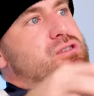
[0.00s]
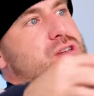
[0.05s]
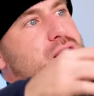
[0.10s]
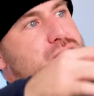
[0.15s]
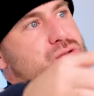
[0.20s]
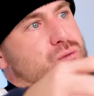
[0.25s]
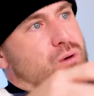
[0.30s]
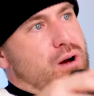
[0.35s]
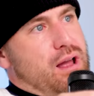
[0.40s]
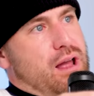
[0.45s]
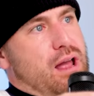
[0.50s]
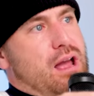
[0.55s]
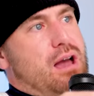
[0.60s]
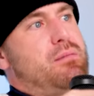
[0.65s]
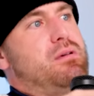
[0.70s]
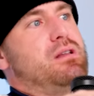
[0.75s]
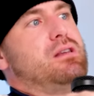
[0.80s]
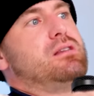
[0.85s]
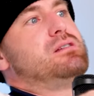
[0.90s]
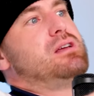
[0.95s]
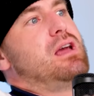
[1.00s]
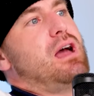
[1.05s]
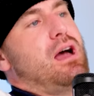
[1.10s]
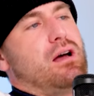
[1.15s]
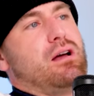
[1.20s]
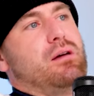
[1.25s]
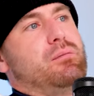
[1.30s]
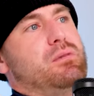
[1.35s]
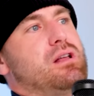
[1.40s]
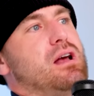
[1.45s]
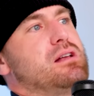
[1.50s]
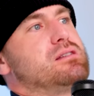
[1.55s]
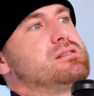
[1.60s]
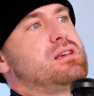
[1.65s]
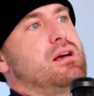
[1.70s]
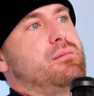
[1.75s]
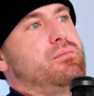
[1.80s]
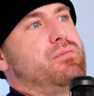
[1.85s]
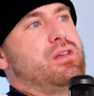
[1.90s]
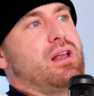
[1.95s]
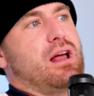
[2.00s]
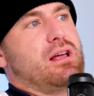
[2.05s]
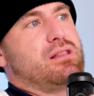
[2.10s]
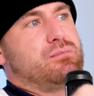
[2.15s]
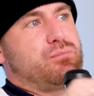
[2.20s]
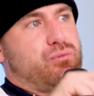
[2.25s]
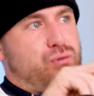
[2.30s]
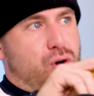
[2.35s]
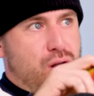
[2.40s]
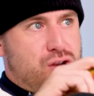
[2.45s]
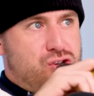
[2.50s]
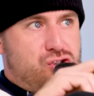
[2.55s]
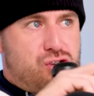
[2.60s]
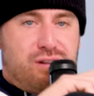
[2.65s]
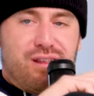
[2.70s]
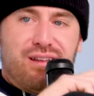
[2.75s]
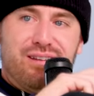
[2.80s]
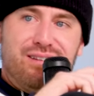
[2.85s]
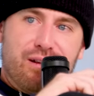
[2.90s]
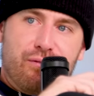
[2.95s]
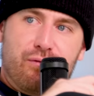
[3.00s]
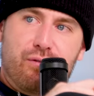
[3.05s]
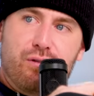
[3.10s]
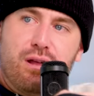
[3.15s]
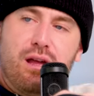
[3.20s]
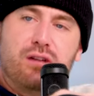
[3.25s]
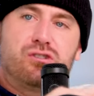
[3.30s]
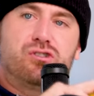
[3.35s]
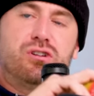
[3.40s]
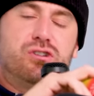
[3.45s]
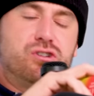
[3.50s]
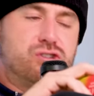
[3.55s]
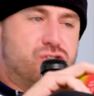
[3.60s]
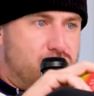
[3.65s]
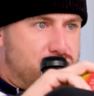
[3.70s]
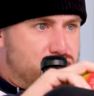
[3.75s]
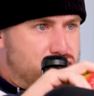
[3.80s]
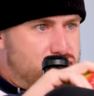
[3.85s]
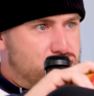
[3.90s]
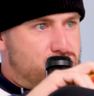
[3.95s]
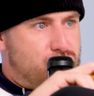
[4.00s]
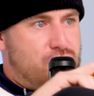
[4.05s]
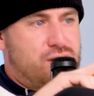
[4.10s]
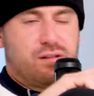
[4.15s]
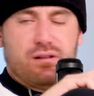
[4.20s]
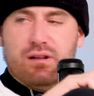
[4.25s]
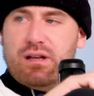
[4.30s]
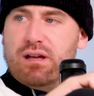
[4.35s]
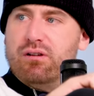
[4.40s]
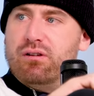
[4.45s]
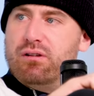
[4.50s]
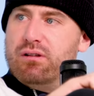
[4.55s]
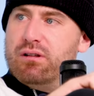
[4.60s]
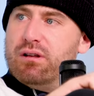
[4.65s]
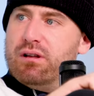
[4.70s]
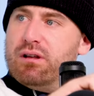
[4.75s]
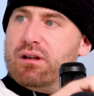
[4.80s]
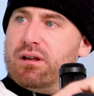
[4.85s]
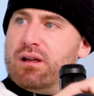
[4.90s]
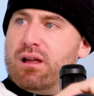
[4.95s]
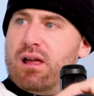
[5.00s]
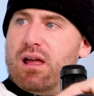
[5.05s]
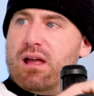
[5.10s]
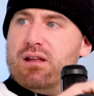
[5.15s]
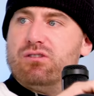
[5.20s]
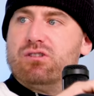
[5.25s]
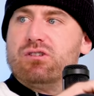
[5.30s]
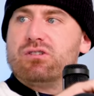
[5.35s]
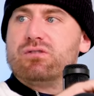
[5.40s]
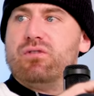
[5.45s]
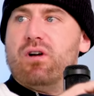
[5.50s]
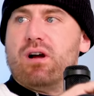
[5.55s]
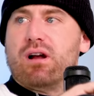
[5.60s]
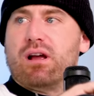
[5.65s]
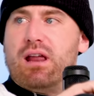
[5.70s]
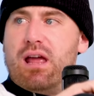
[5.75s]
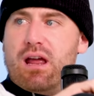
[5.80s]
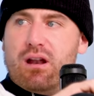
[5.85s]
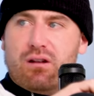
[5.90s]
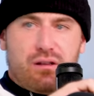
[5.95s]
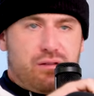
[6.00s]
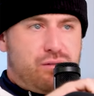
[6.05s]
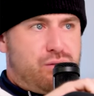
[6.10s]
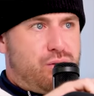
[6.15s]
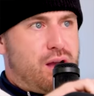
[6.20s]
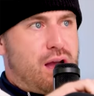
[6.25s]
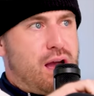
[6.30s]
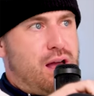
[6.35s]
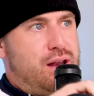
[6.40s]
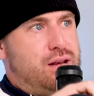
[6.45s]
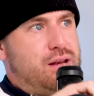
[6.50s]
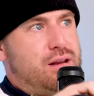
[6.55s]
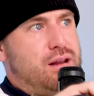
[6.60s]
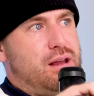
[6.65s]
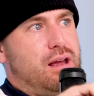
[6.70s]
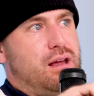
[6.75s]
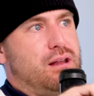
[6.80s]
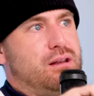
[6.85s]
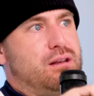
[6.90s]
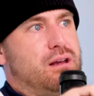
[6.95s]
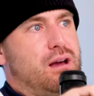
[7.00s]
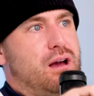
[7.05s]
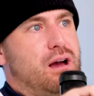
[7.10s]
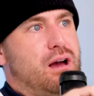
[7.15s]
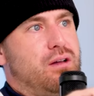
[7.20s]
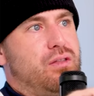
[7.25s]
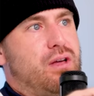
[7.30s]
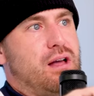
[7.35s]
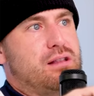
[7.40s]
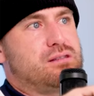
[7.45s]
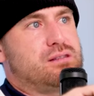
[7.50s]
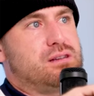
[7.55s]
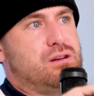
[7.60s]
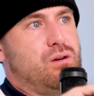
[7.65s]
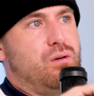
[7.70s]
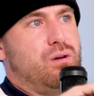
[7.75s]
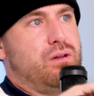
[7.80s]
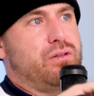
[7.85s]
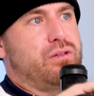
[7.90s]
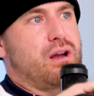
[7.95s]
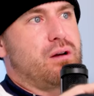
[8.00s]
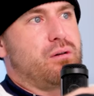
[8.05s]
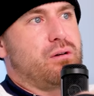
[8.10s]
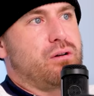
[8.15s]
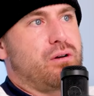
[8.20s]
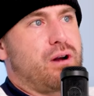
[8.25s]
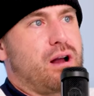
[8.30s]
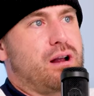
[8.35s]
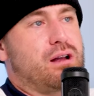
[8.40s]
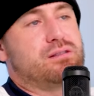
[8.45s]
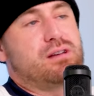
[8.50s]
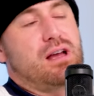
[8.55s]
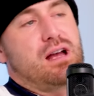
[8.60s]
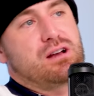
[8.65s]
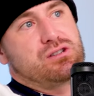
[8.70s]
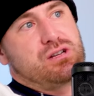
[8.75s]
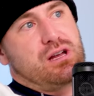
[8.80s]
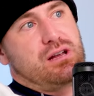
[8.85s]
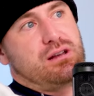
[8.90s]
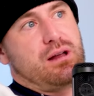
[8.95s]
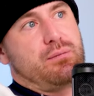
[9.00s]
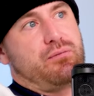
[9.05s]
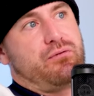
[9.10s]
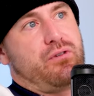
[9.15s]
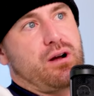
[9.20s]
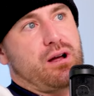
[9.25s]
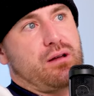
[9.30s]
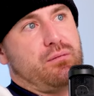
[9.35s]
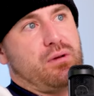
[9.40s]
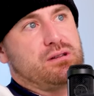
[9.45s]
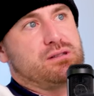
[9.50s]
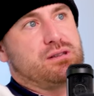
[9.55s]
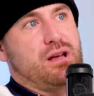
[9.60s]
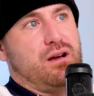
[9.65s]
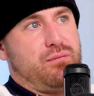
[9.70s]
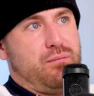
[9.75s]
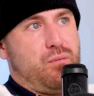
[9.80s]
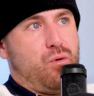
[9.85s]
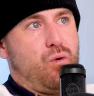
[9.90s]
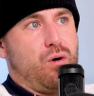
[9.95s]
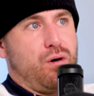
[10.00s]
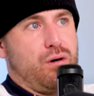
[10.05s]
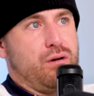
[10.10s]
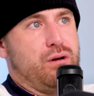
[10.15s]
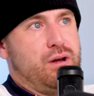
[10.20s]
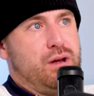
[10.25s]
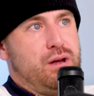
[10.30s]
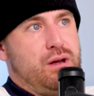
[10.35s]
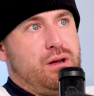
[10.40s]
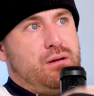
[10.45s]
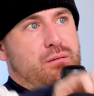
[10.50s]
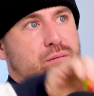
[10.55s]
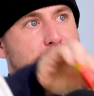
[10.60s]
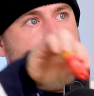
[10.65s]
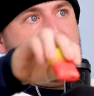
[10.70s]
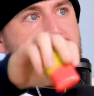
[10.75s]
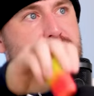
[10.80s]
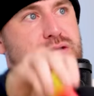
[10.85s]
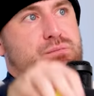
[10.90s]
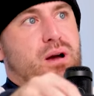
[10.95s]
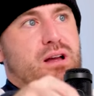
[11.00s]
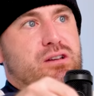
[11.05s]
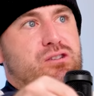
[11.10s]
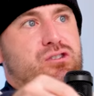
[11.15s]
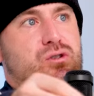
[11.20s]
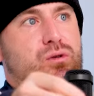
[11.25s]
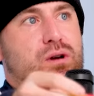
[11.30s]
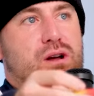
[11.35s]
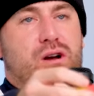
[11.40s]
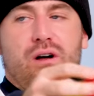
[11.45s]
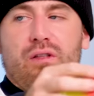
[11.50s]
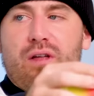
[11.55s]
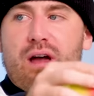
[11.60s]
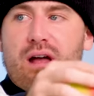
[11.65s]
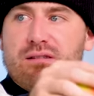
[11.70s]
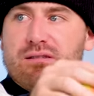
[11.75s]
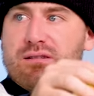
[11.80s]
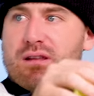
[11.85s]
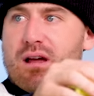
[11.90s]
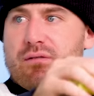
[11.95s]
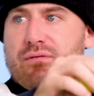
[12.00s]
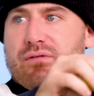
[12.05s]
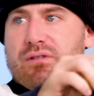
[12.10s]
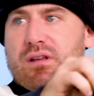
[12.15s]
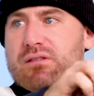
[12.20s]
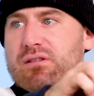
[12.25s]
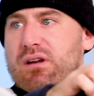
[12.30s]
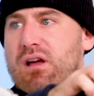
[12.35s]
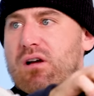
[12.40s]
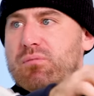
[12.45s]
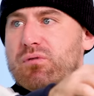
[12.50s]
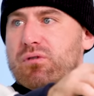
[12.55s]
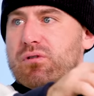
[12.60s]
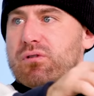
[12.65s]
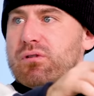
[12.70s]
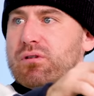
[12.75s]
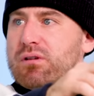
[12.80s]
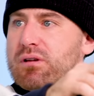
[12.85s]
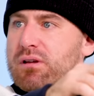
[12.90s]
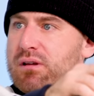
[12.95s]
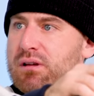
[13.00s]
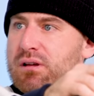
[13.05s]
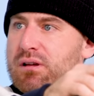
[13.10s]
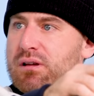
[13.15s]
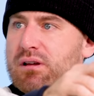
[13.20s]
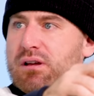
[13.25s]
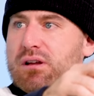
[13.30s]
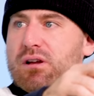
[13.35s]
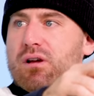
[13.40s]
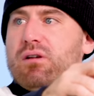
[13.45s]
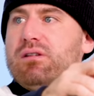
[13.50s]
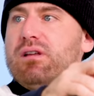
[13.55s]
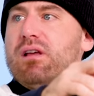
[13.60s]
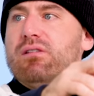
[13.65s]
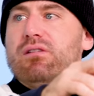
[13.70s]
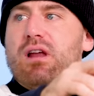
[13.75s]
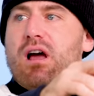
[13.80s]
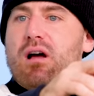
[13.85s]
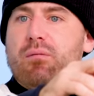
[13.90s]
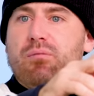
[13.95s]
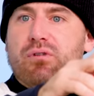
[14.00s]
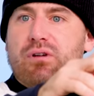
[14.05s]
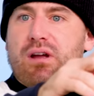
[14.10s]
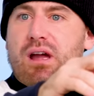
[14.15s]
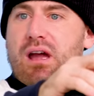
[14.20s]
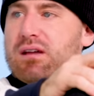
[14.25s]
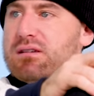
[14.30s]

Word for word: I just, that's who I am. And yeah, I mean, that's something that I probably should have done differently. I should have just gone straight to legal and just fucking handled it through that. And uh, that's the only thing I regret because I actually ended up fucking myself more because by doing all that stuff, it doesn't help your your that brand doesn't help